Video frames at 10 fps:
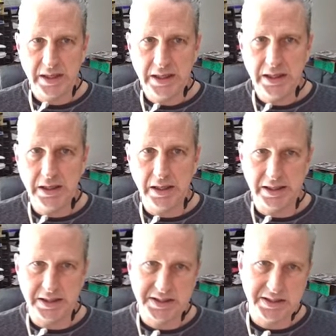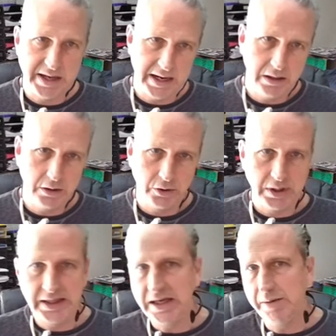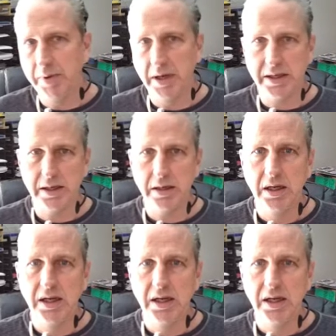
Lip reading: It, like a snail or a leaky bucket,